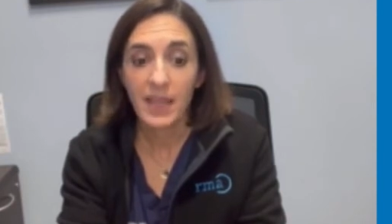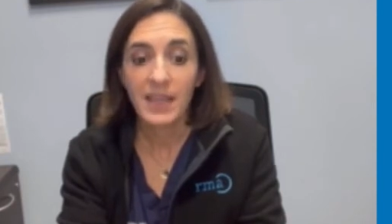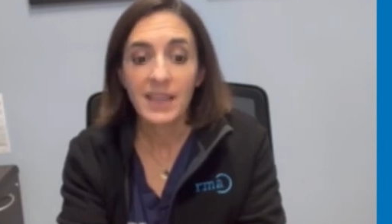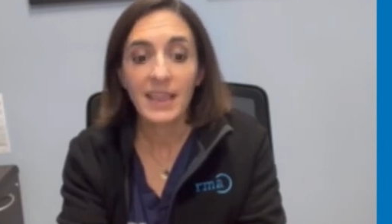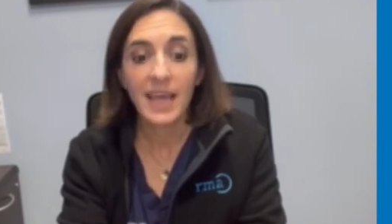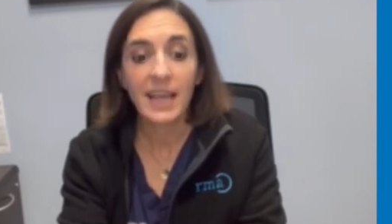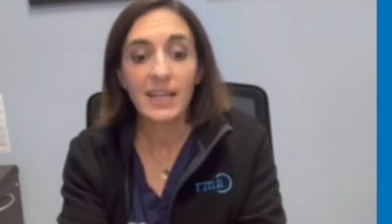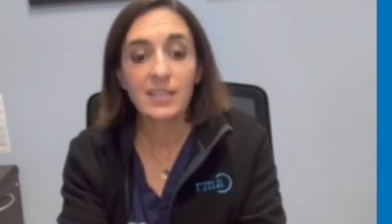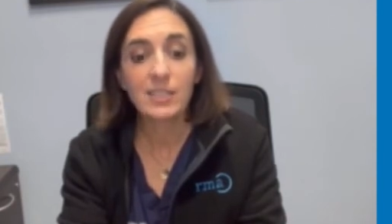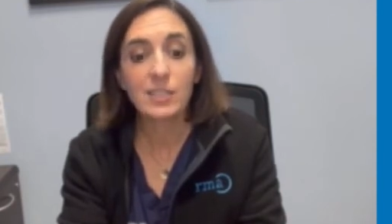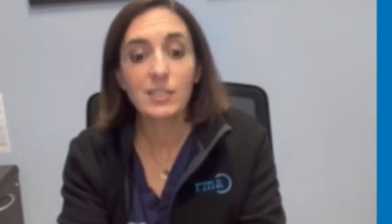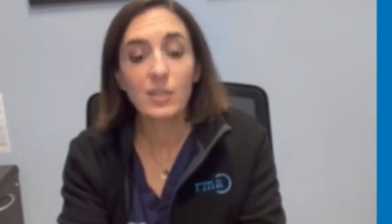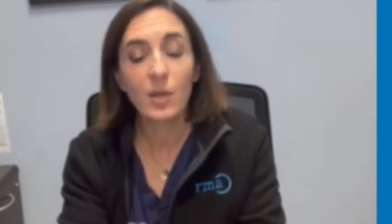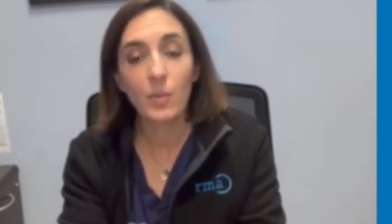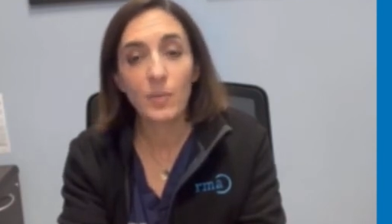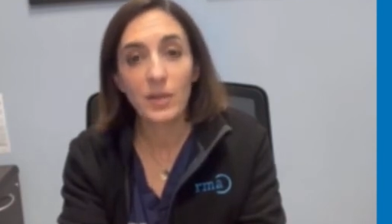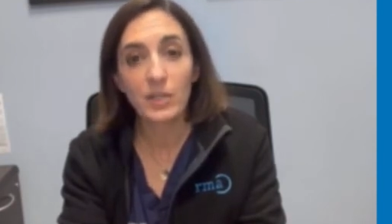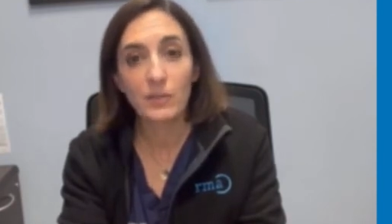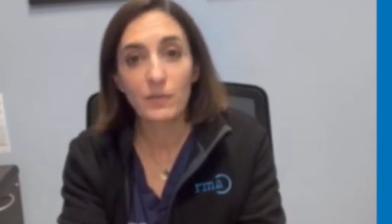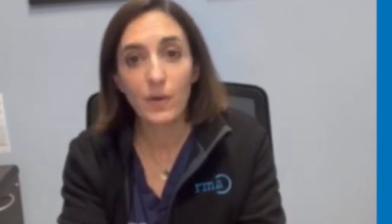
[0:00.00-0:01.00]
Thanks
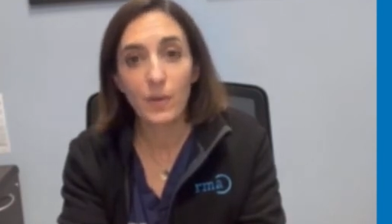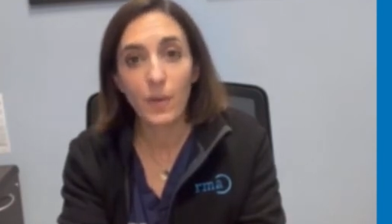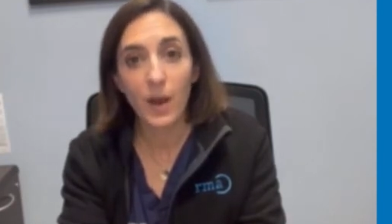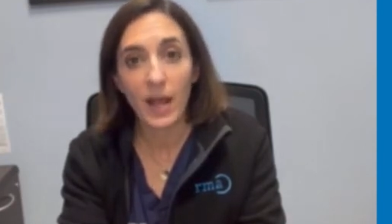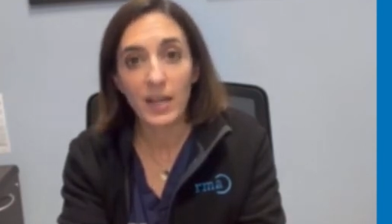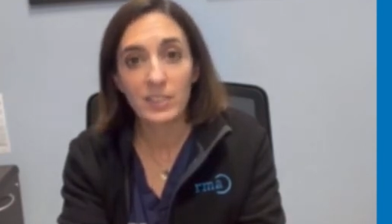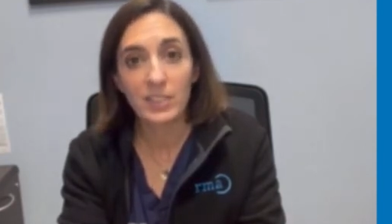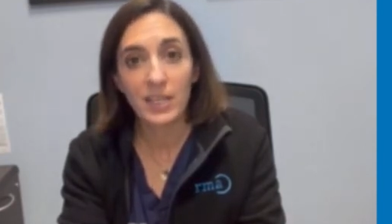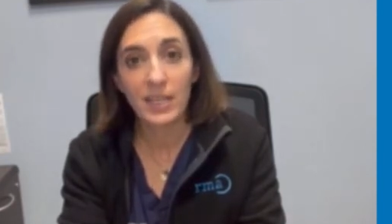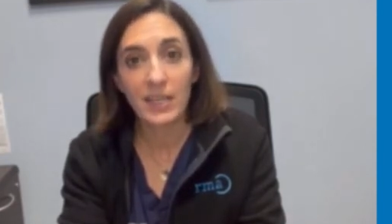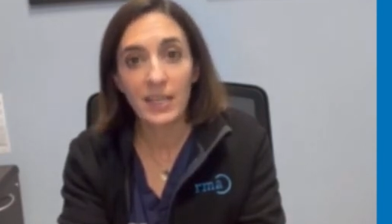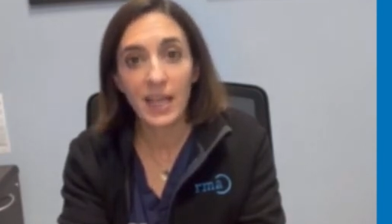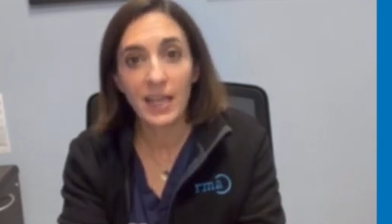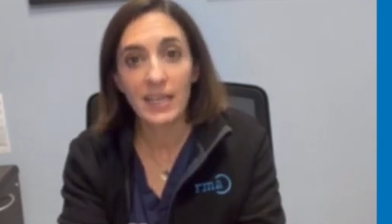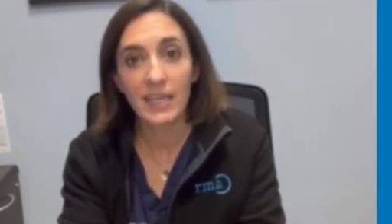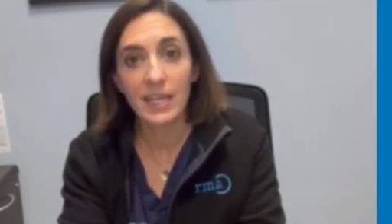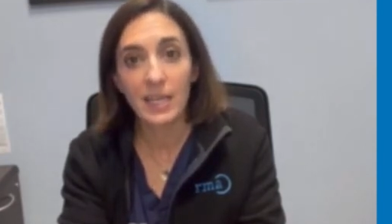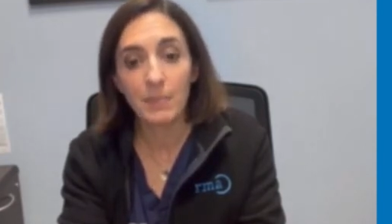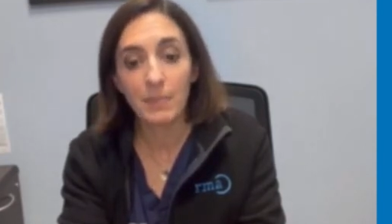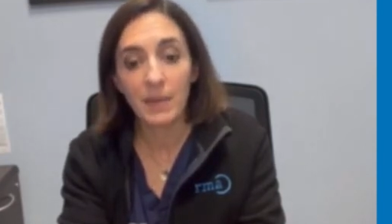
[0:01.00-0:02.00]
so much for watching,
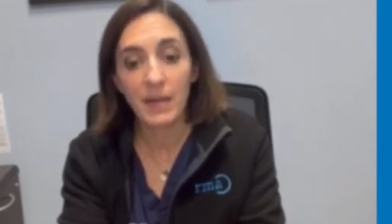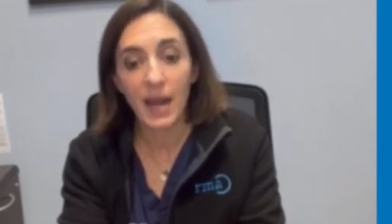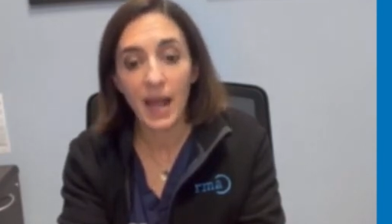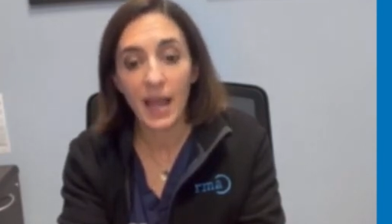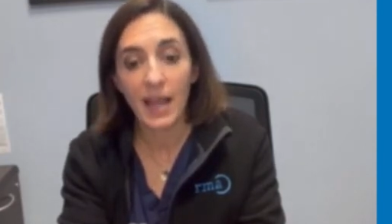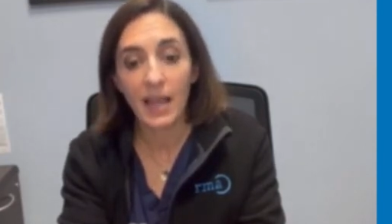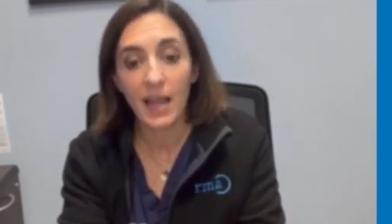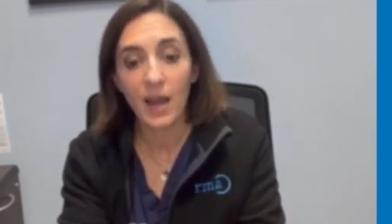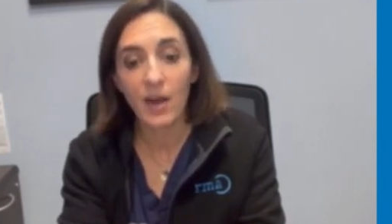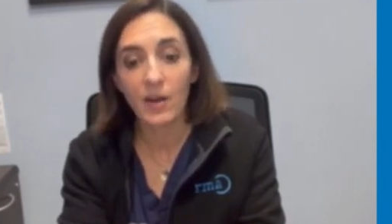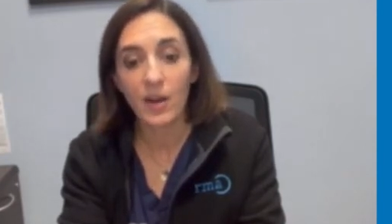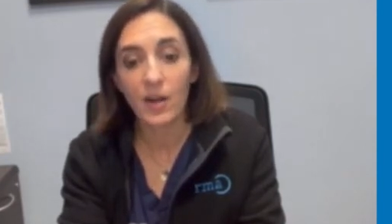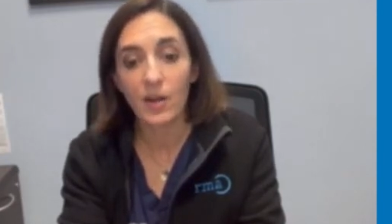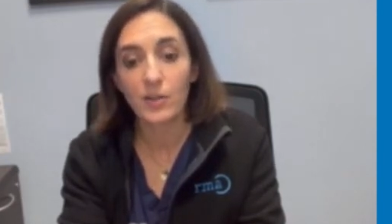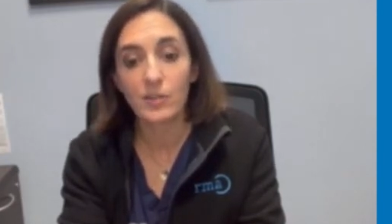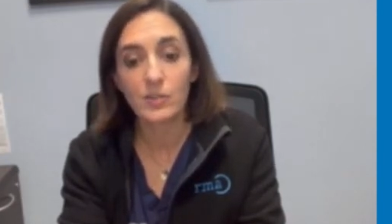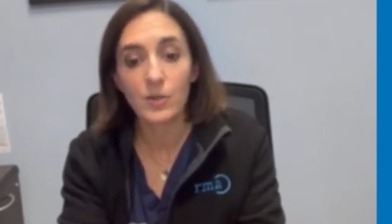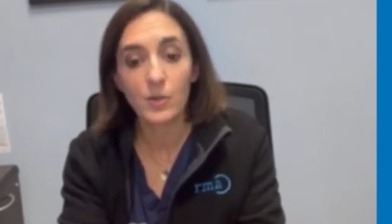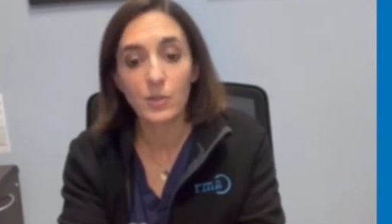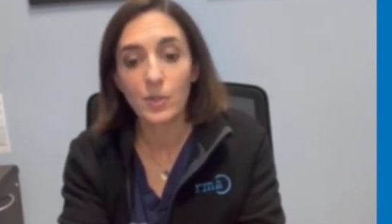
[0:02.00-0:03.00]
and keep an eye out on
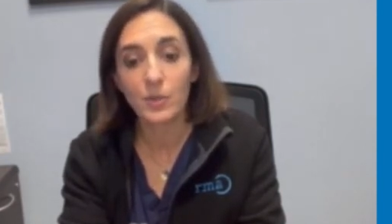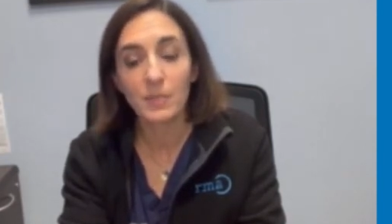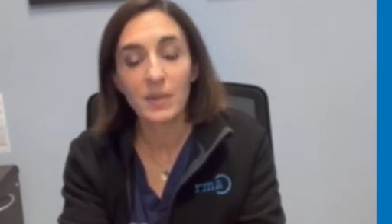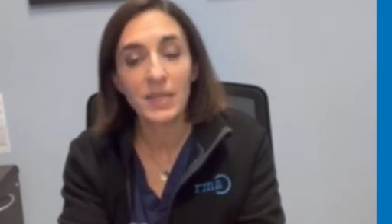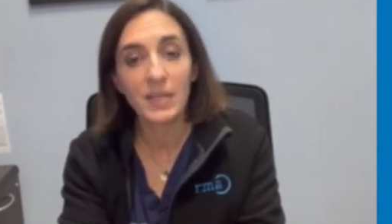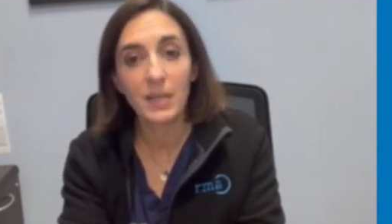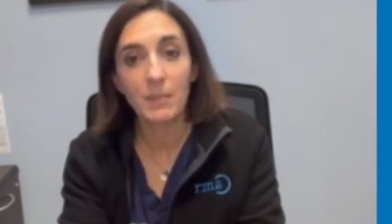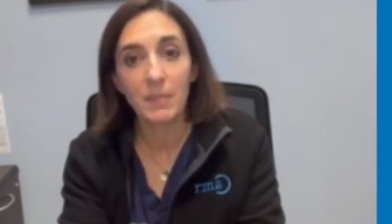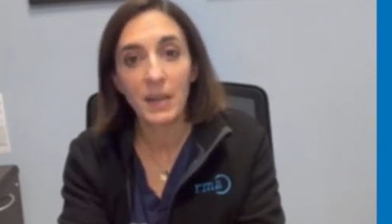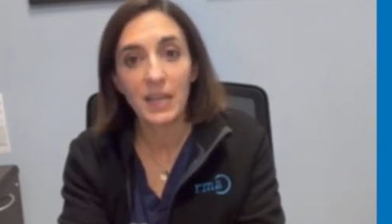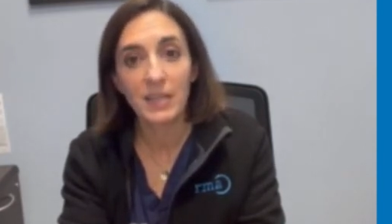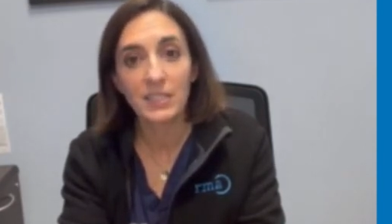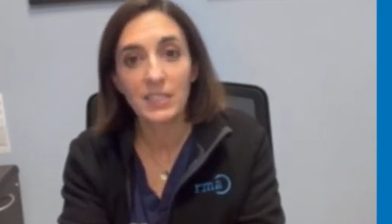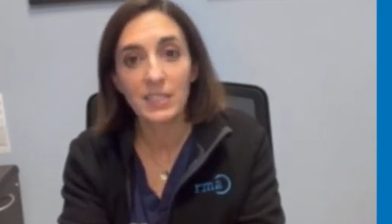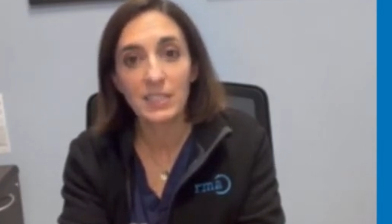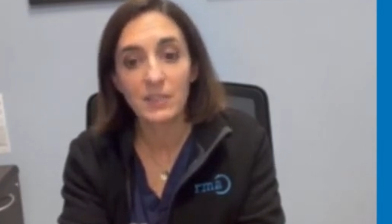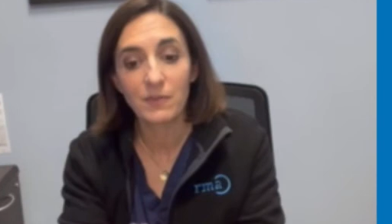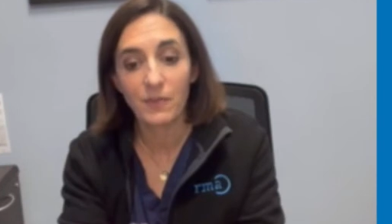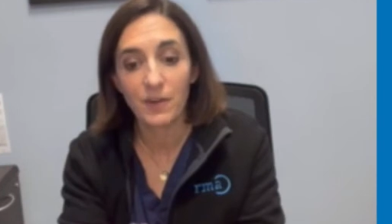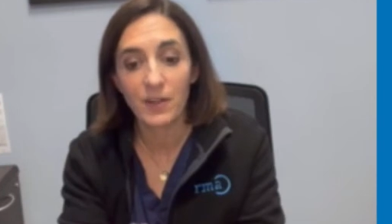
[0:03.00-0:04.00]
our social media
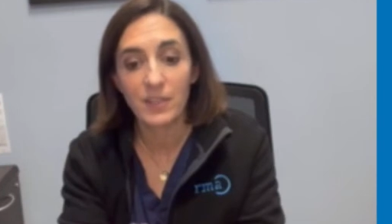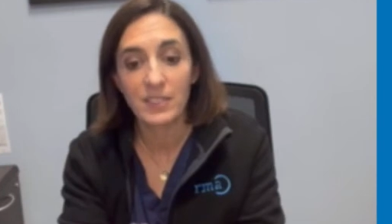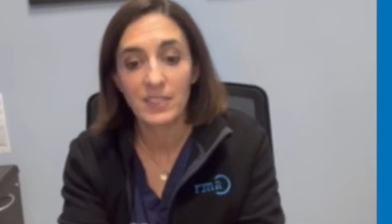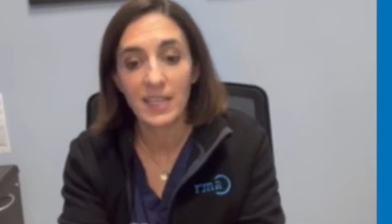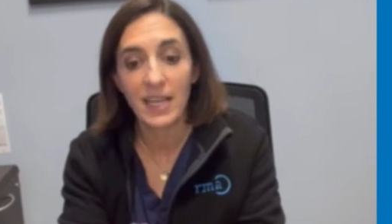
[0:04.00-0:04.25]
pages for